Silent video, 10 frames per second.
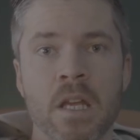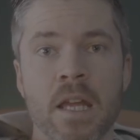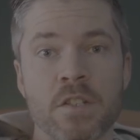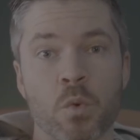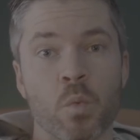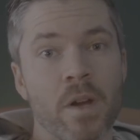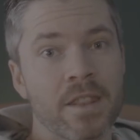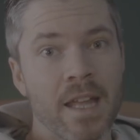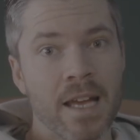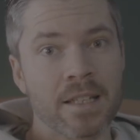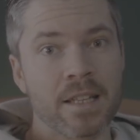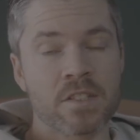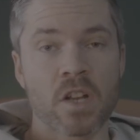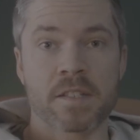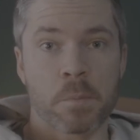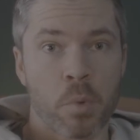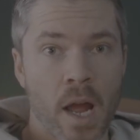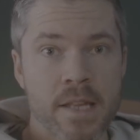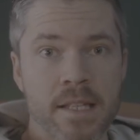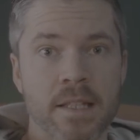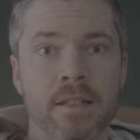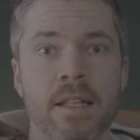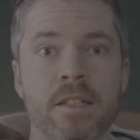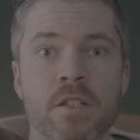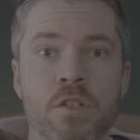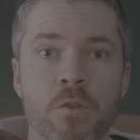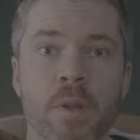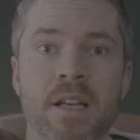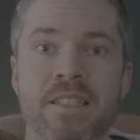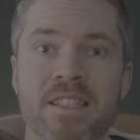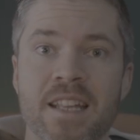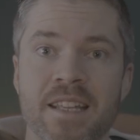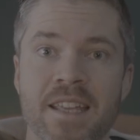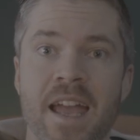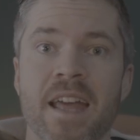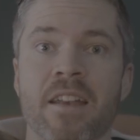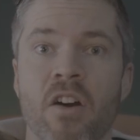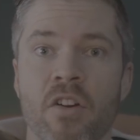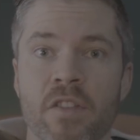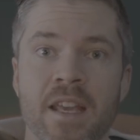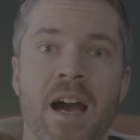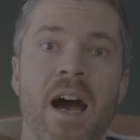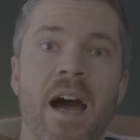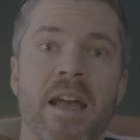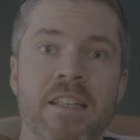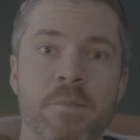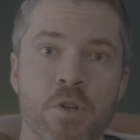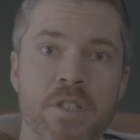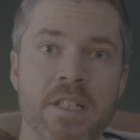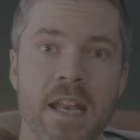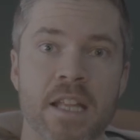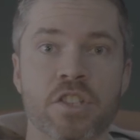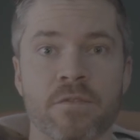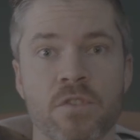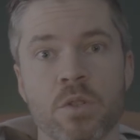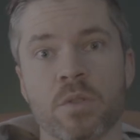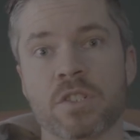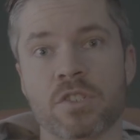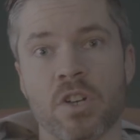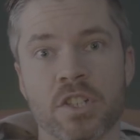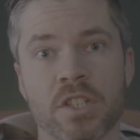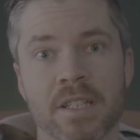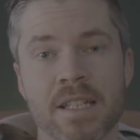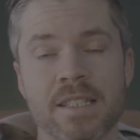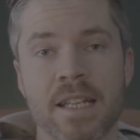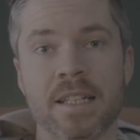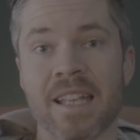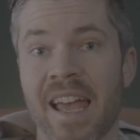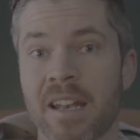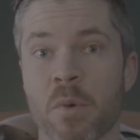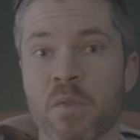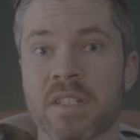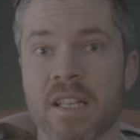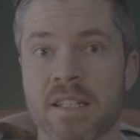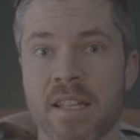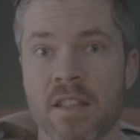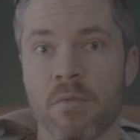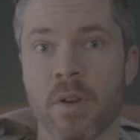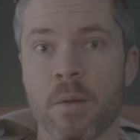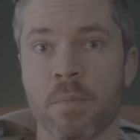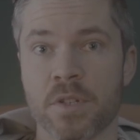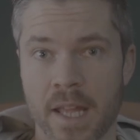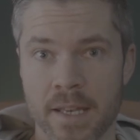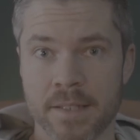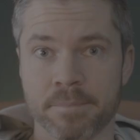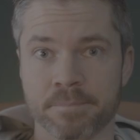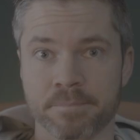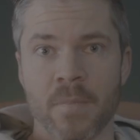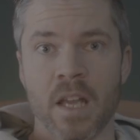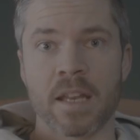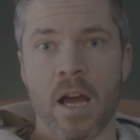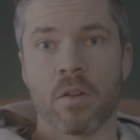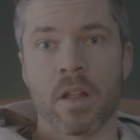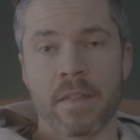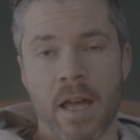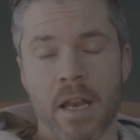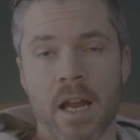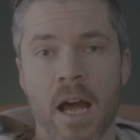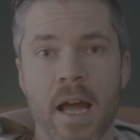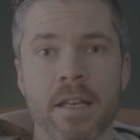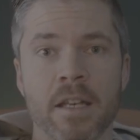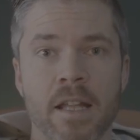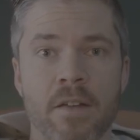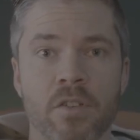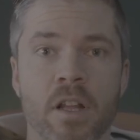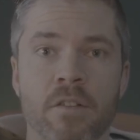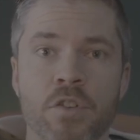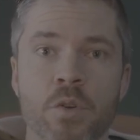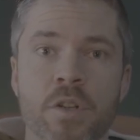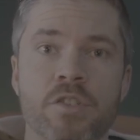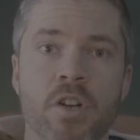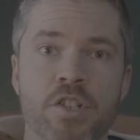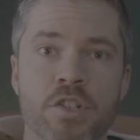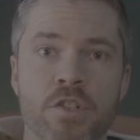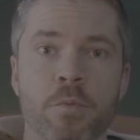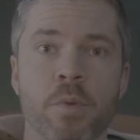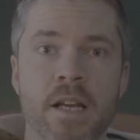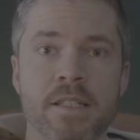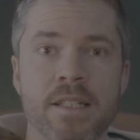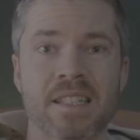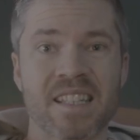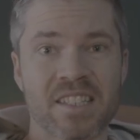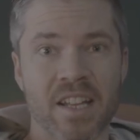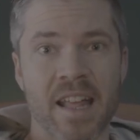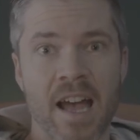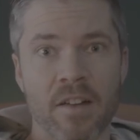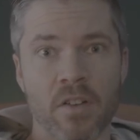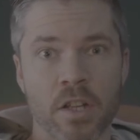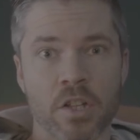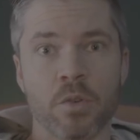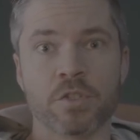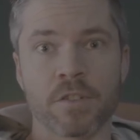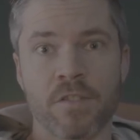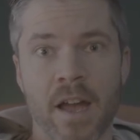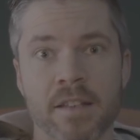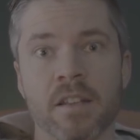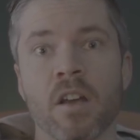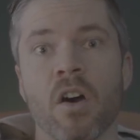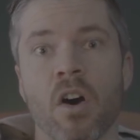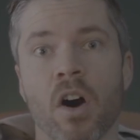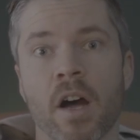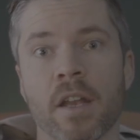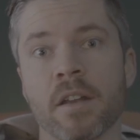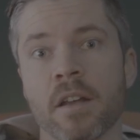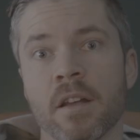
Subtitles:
And so with that, it's not surprising that the duplexes again are the highest percentage of new construction listings at about 63%. Now, that high level of new construction duplexes is going to have a huge effect on